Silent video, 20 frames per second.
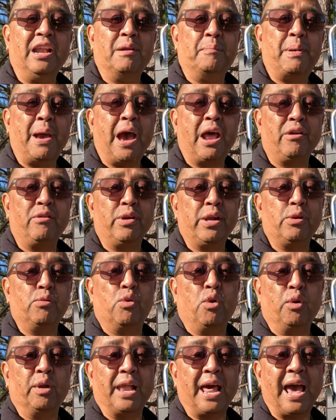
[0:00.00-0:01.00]
and the battery
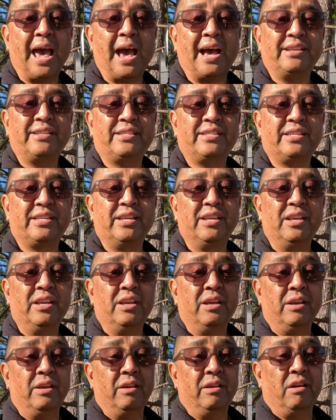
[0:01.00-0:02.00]
will last
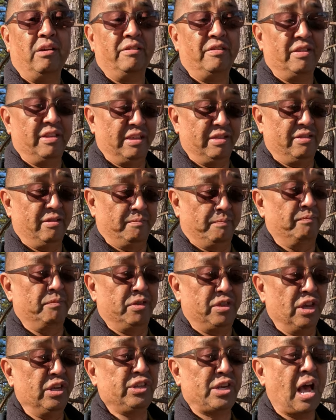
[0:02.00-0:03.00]

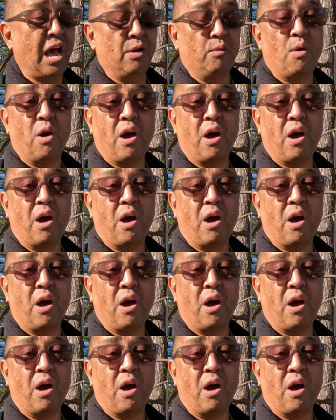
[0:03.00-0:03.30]
this hot